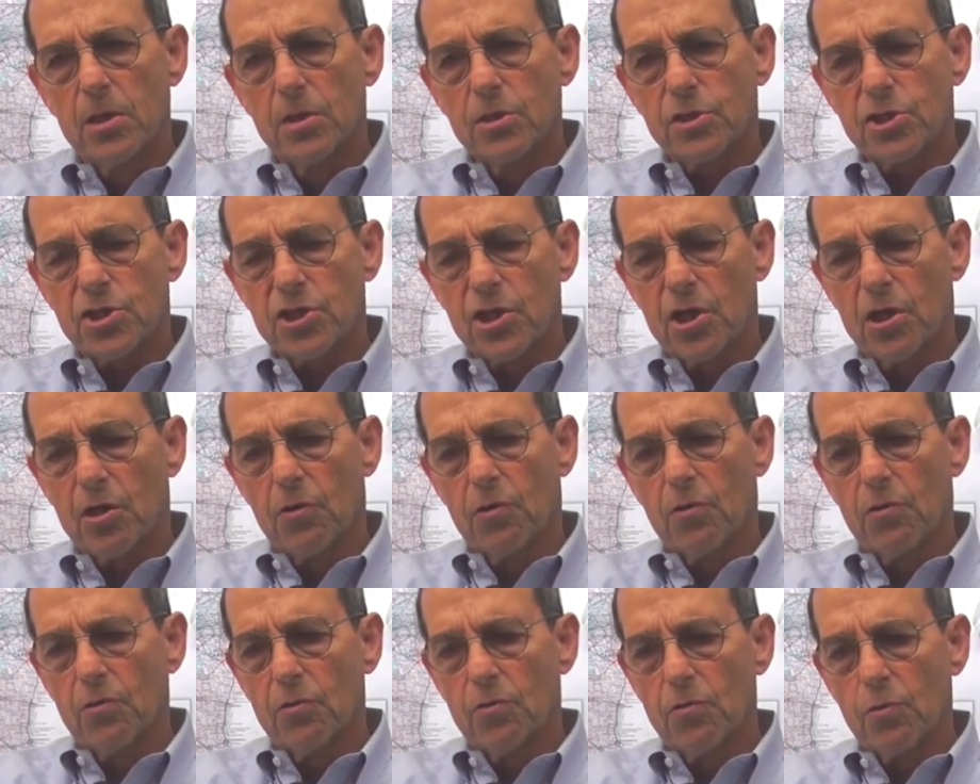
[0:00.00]

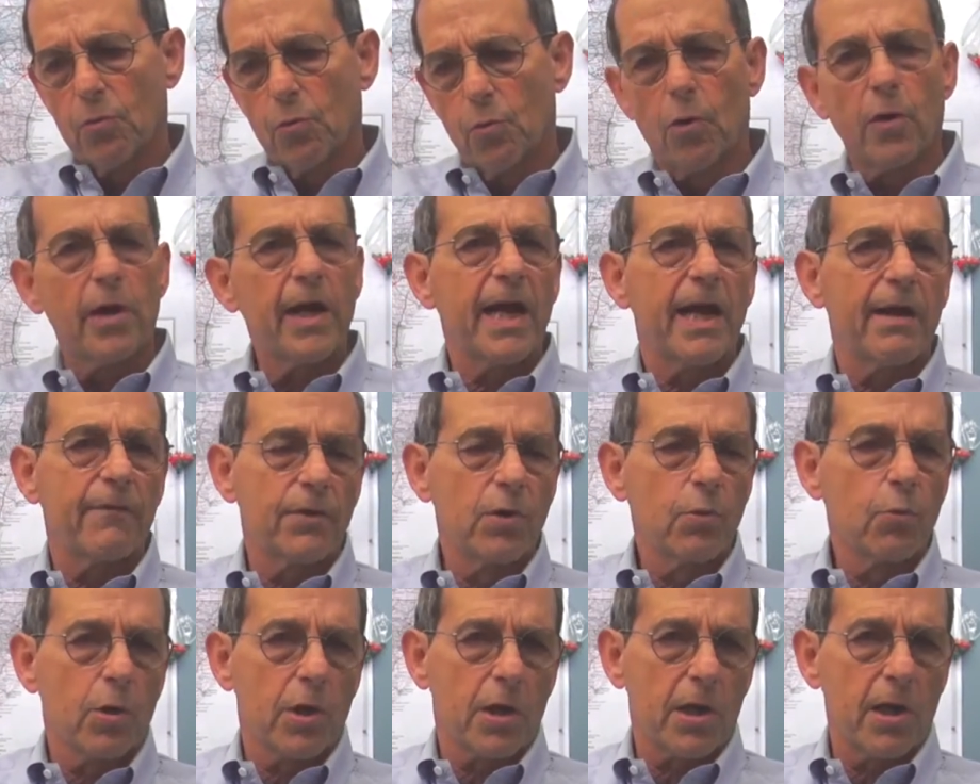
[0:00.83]
So we're having
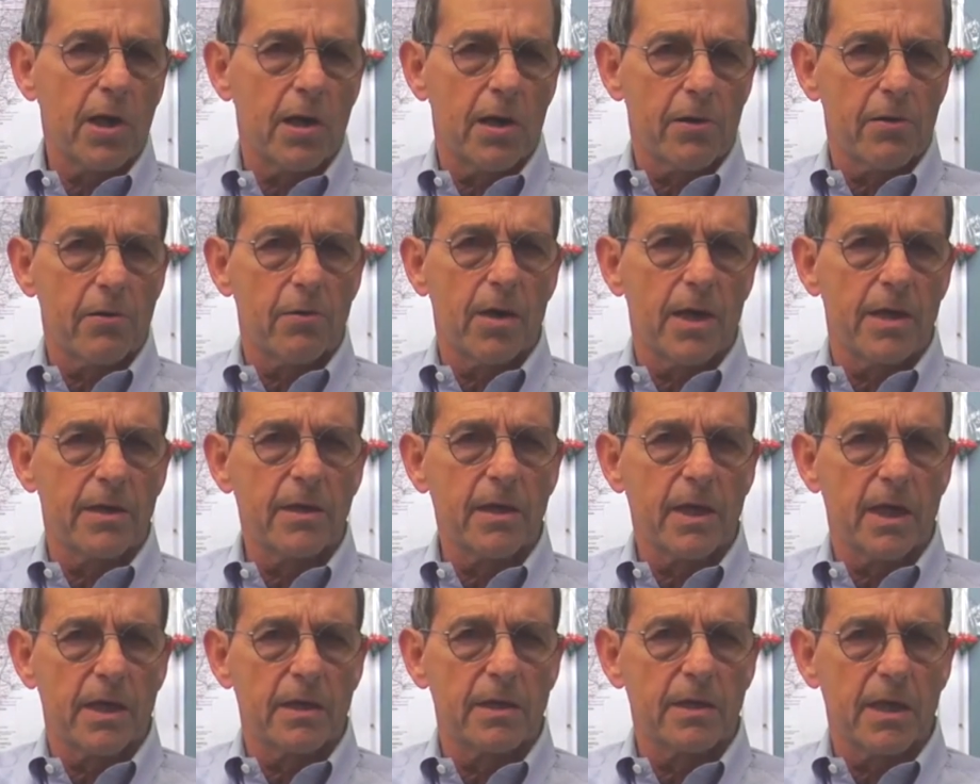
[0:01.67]
to work harder
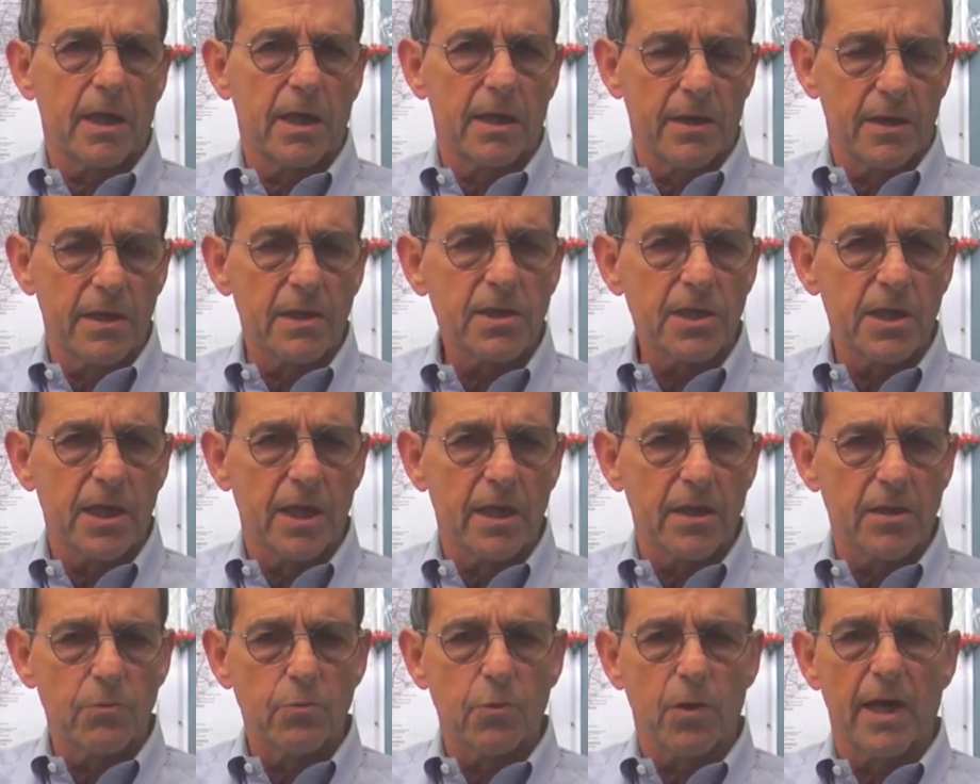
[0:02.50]
on, on, on, this end.